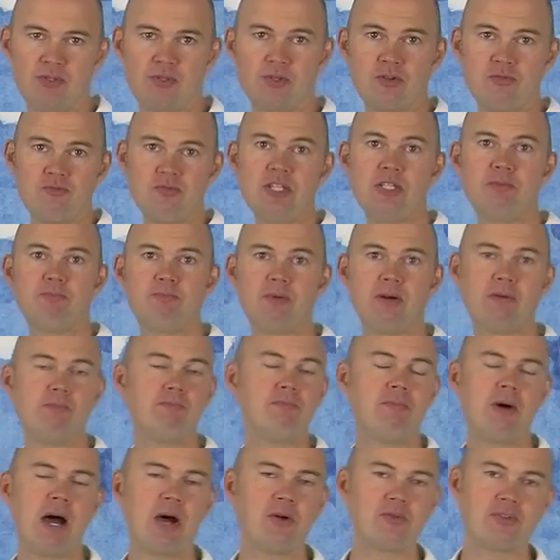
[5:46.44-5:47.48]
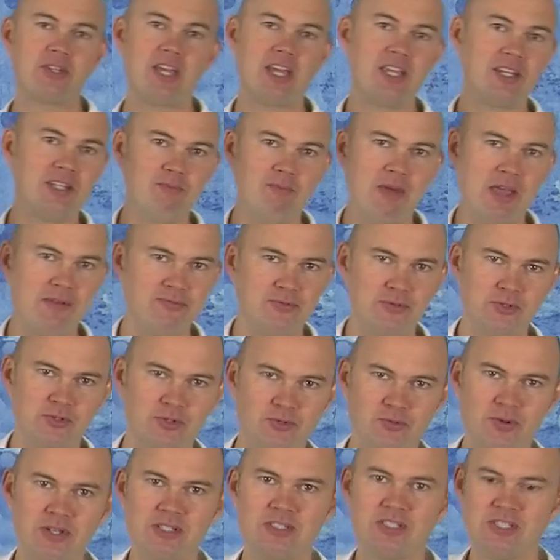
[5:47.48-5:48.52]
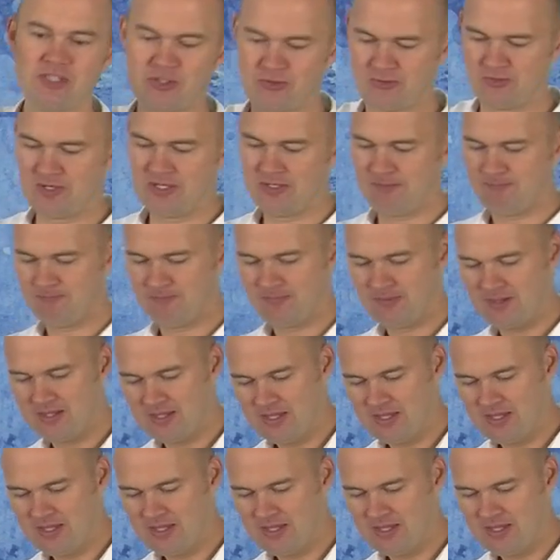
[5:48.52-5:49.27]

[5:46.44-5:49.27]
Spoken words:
You can read about that in Matthew 23.